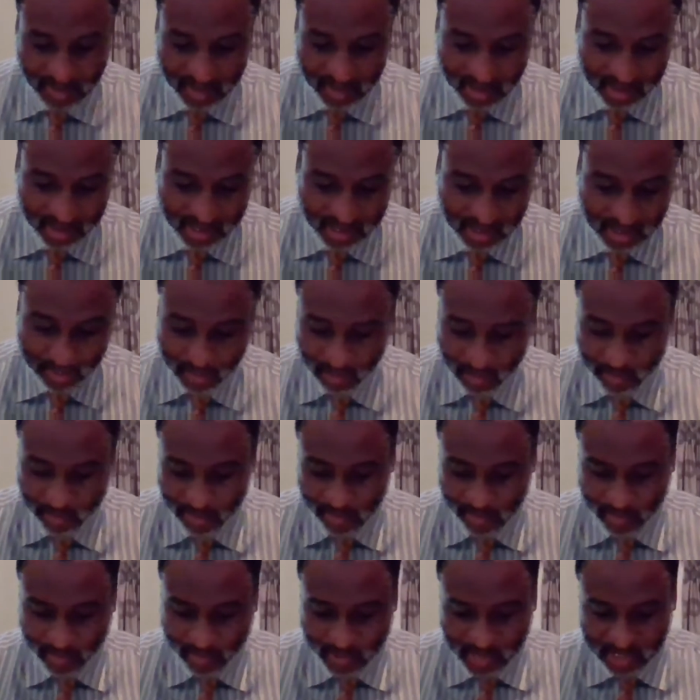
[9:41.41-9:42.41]
In terms of
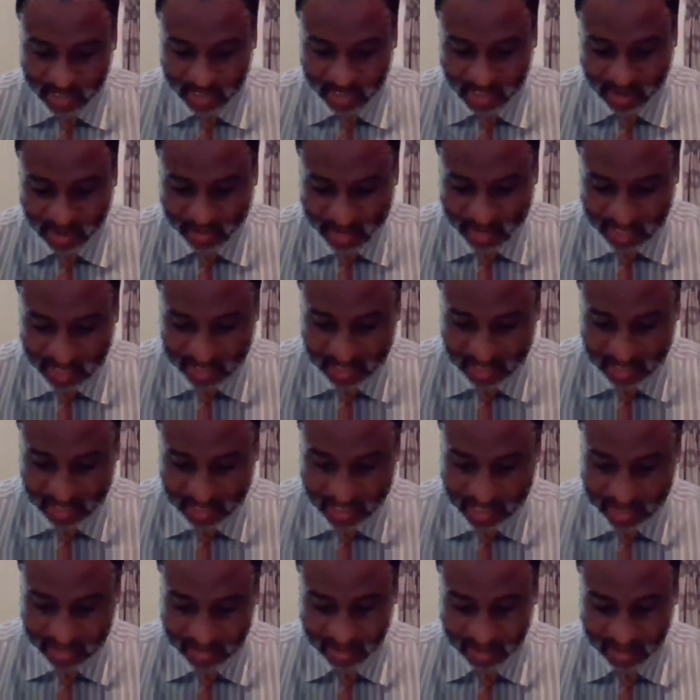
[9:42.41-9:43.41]
operation and
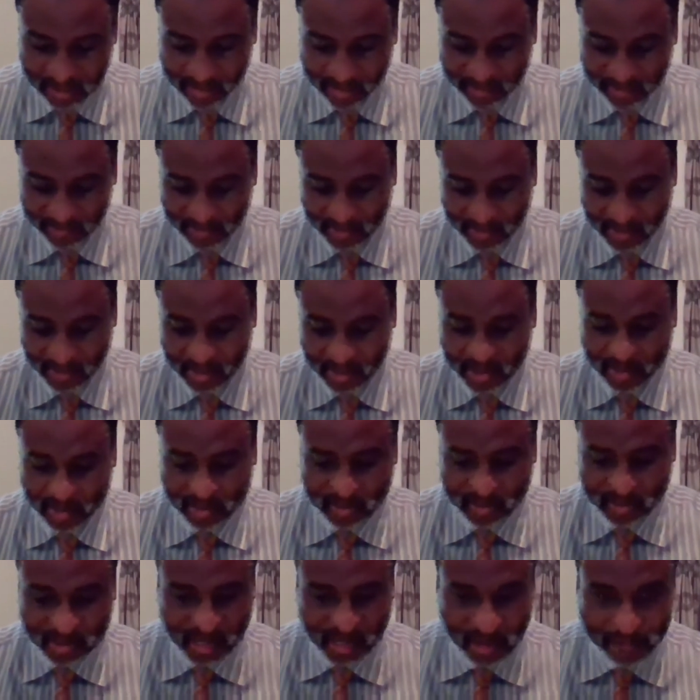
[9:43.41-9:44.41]
maintenance,
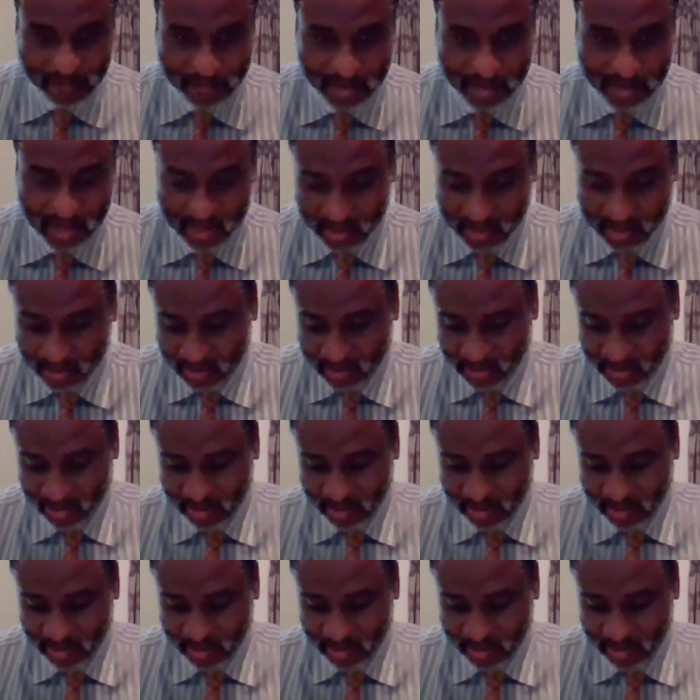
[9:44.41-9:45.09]
staffing,